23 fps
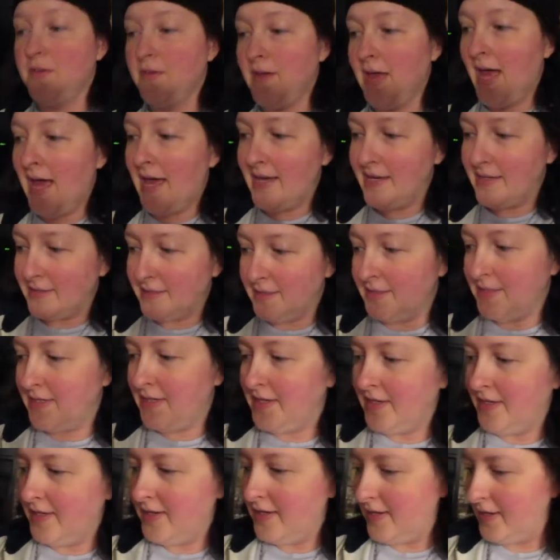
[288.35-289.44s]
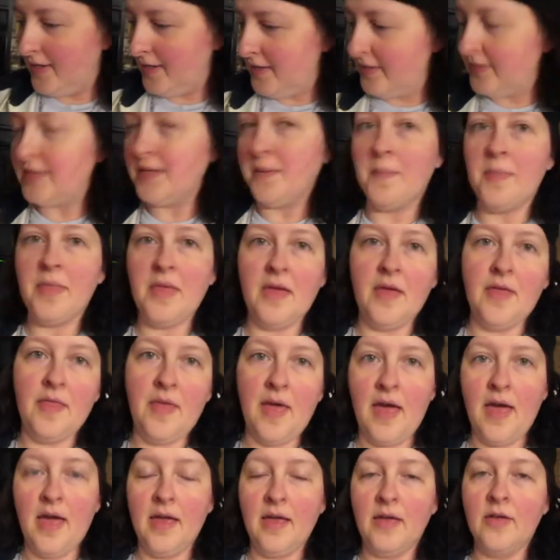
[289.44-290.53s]
guys something
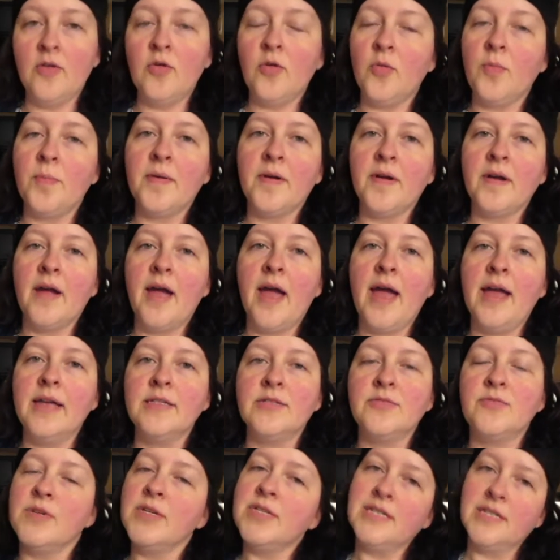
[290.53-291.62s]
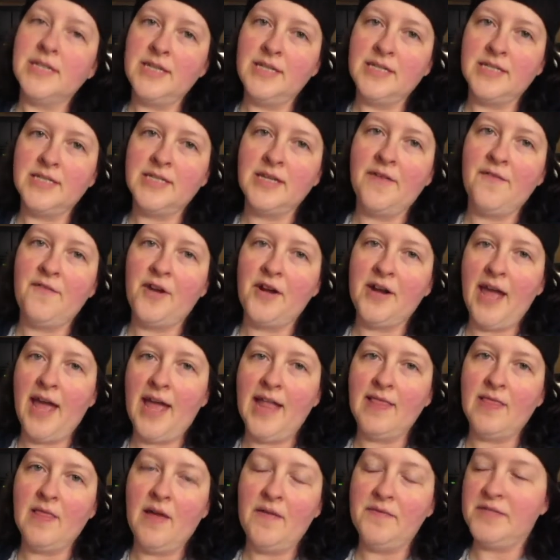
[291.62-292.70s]
that Cooper has recently discovered
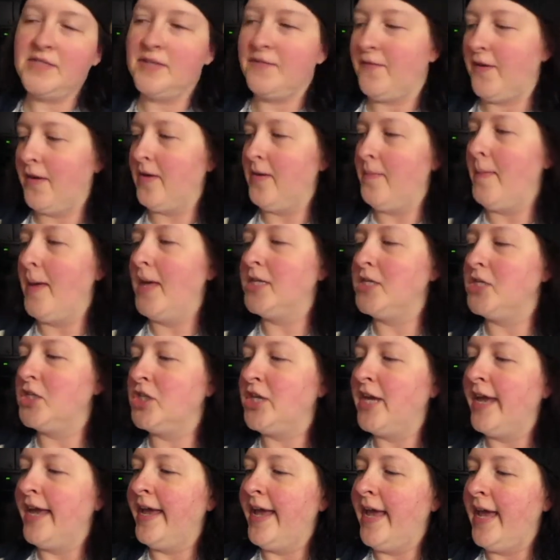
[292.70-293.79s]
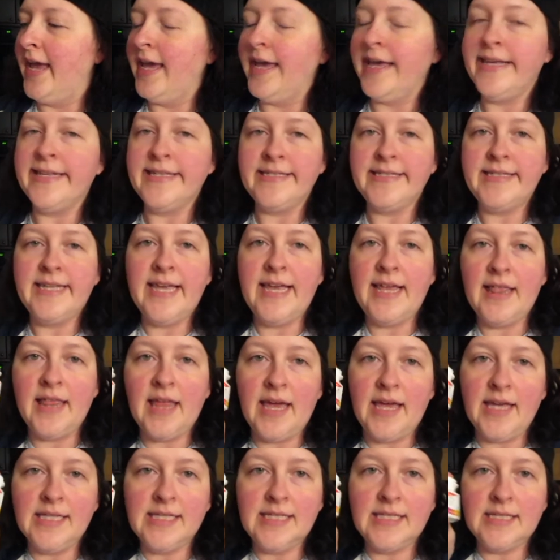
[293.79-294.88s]
and loves very much. Is he
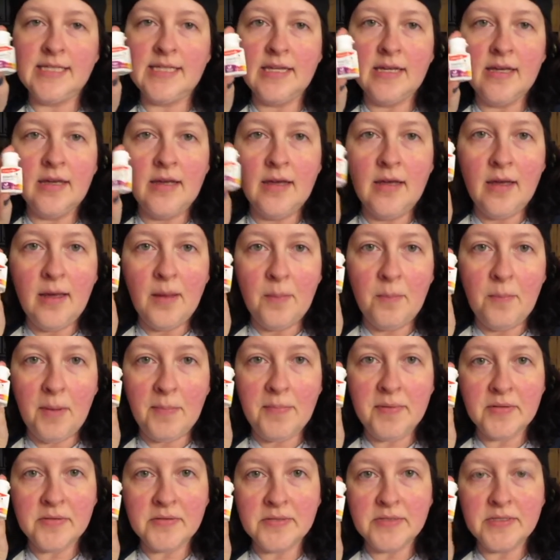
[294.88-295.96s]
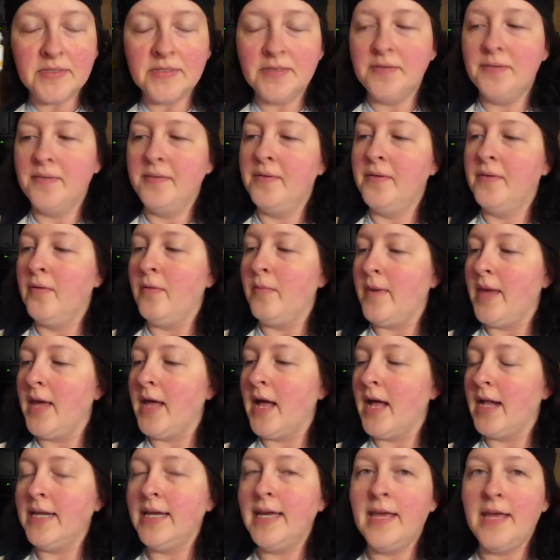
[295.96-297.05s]
likes bubbles. We
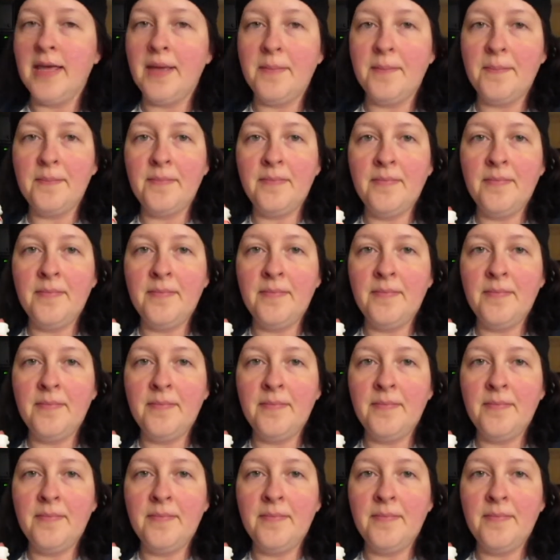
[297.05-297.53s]
got him